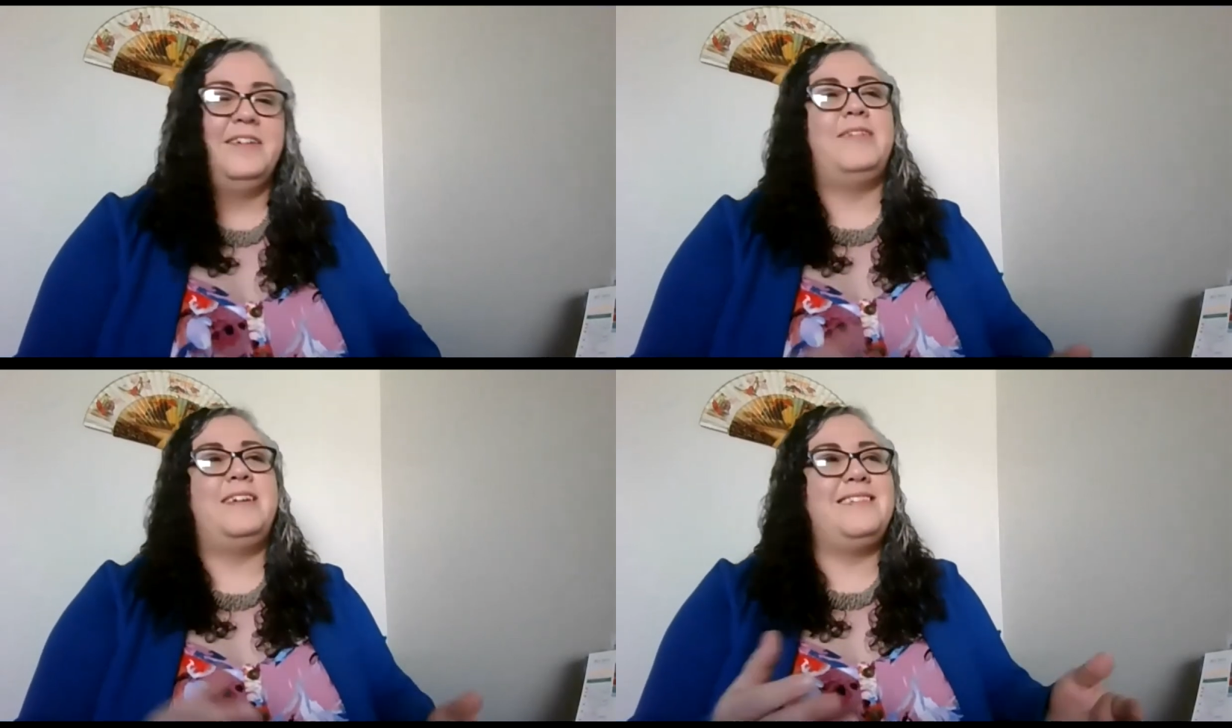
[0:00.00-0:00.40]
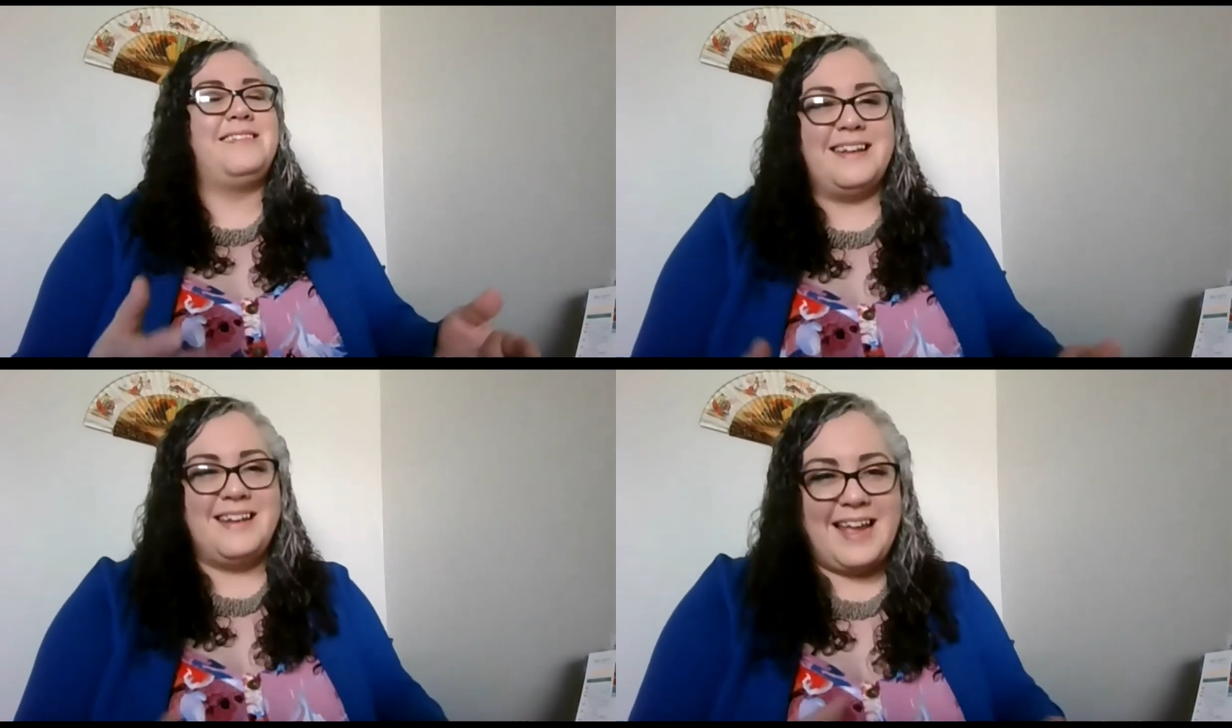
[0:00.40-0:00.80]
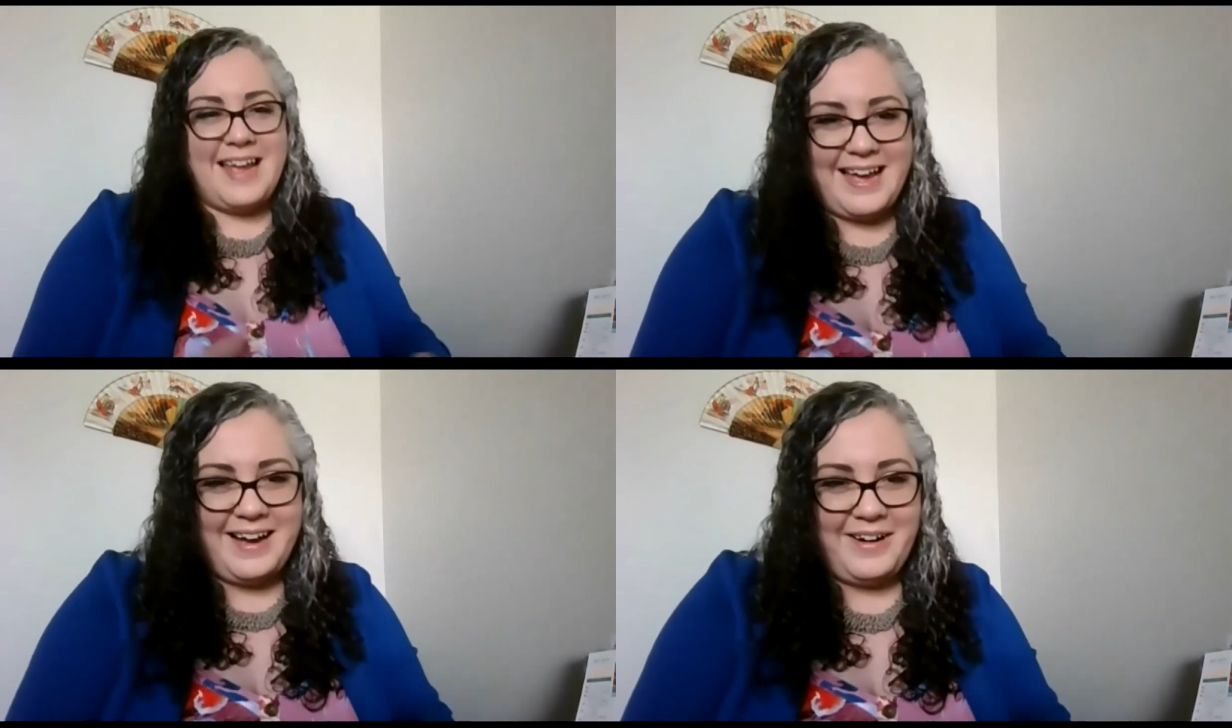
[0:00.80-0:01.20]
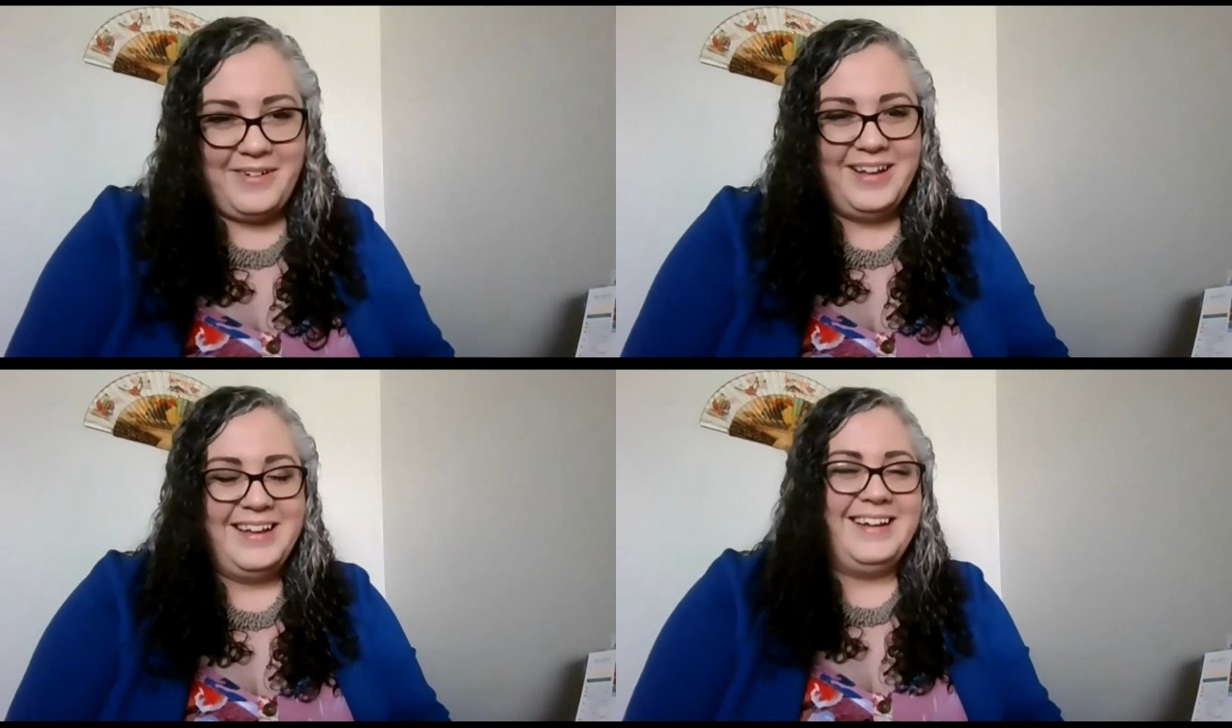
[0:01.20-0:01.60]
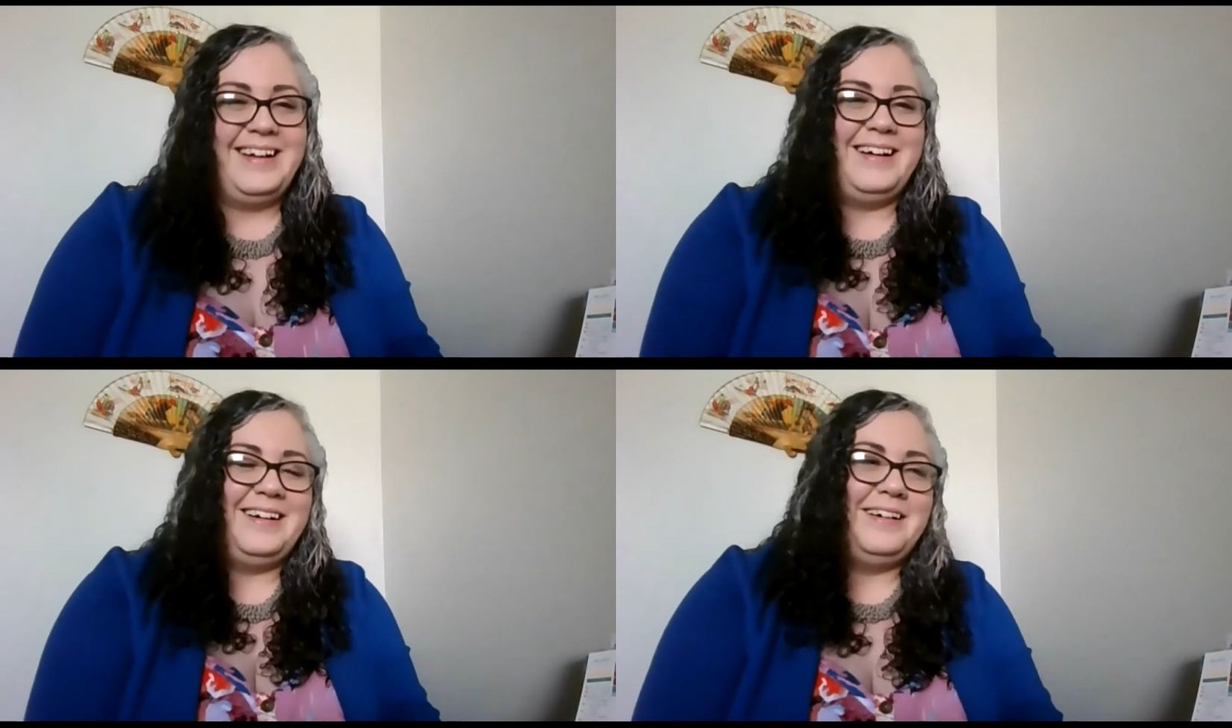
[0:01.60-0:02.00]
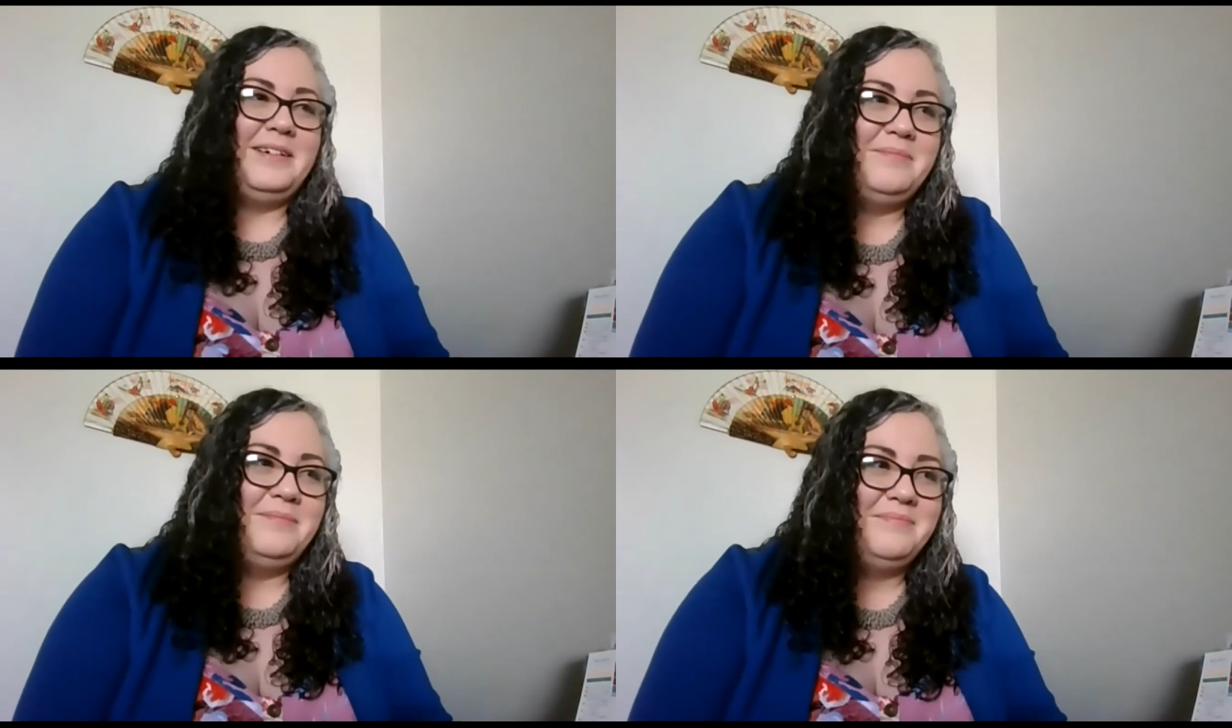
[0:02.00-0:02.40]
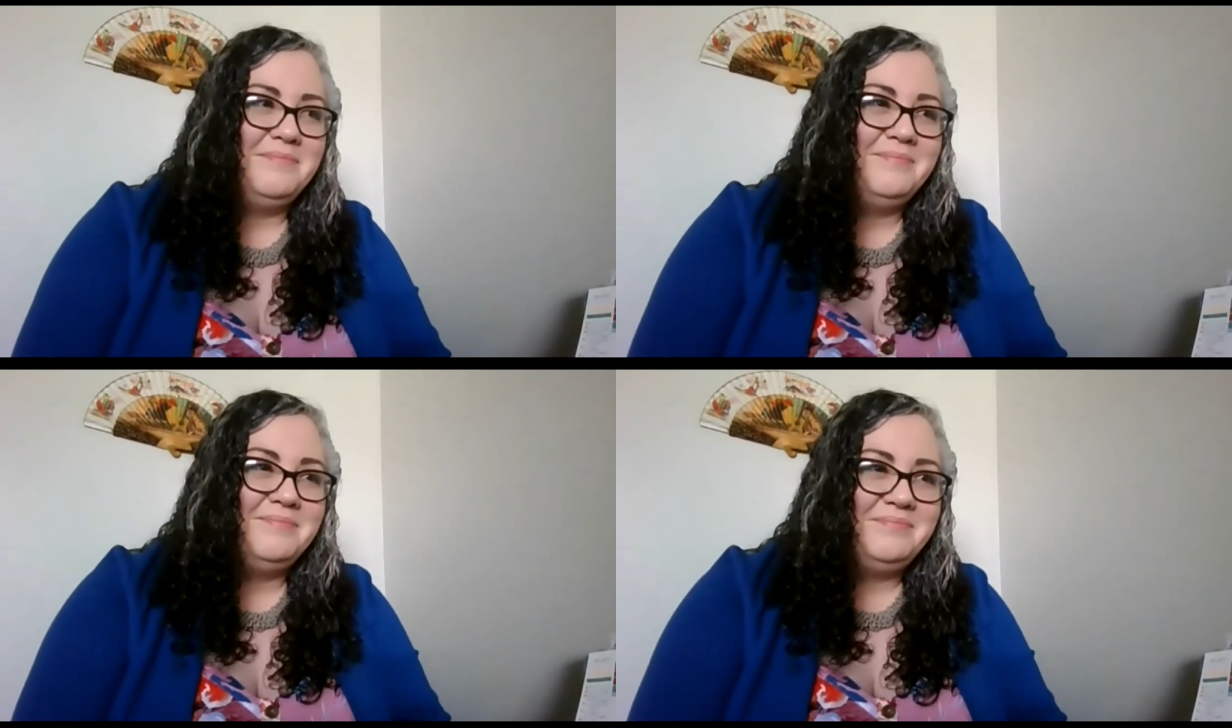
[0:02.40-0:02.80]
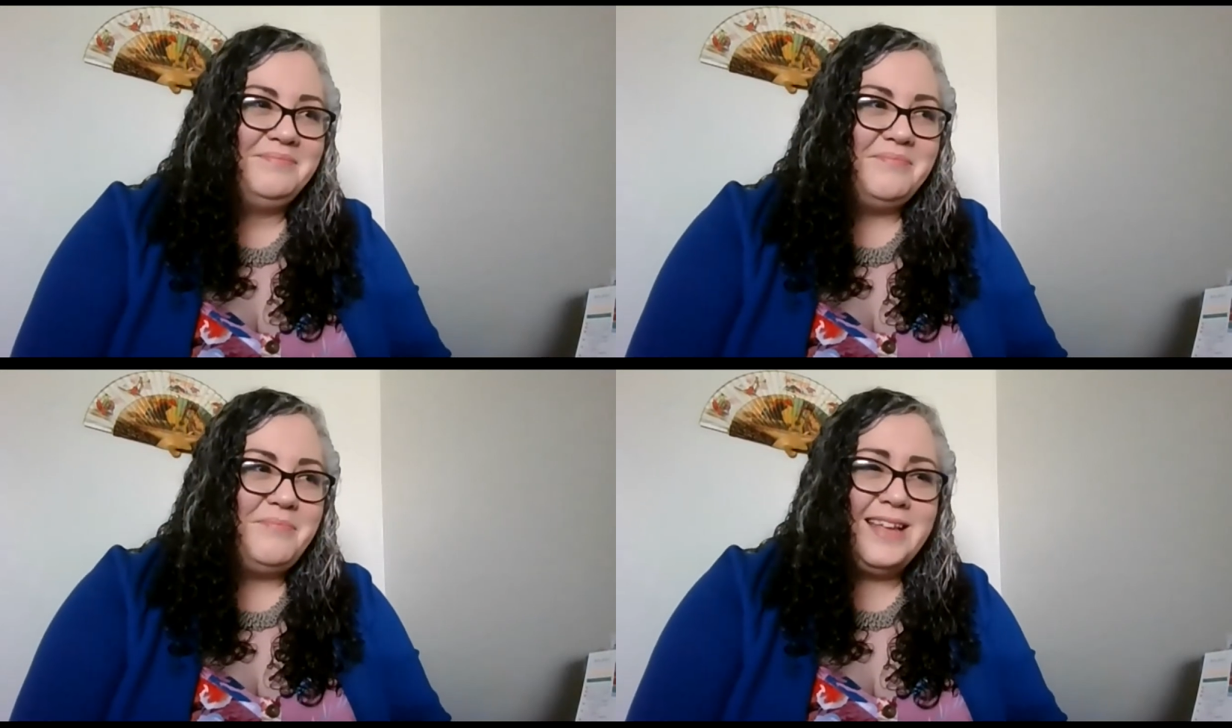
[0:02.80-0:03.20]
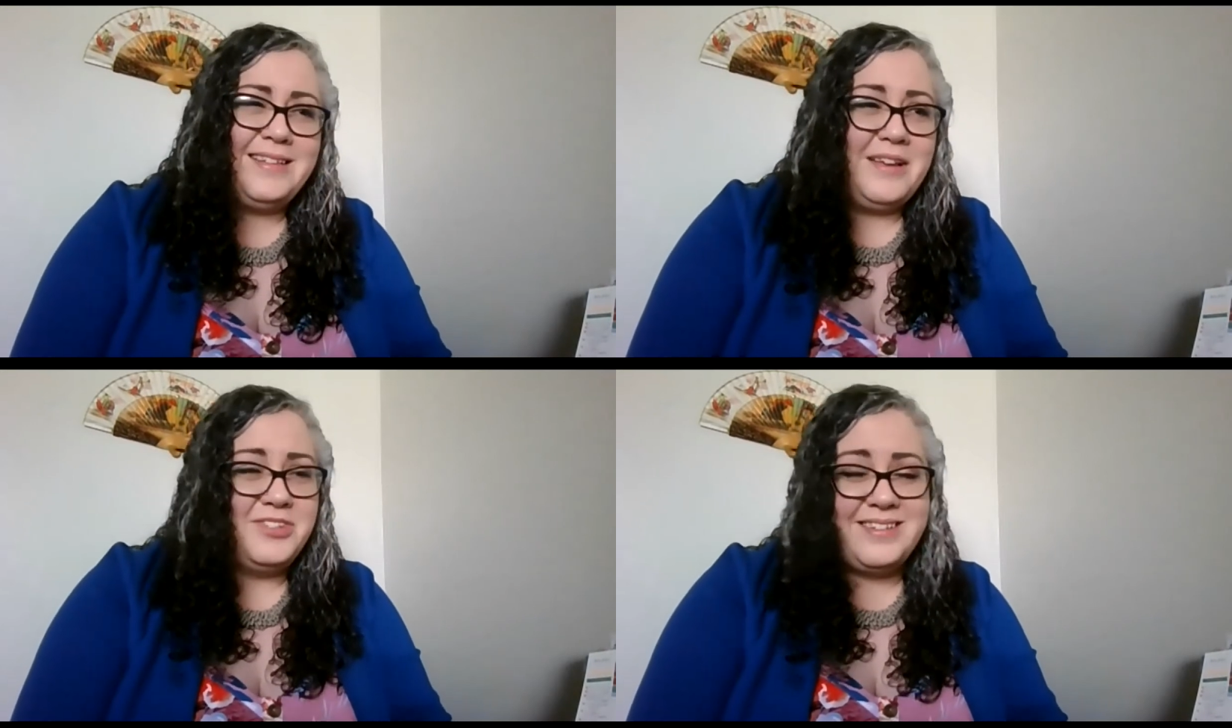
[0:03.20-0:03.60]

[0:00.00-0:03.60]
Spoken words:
What is it now? Because I was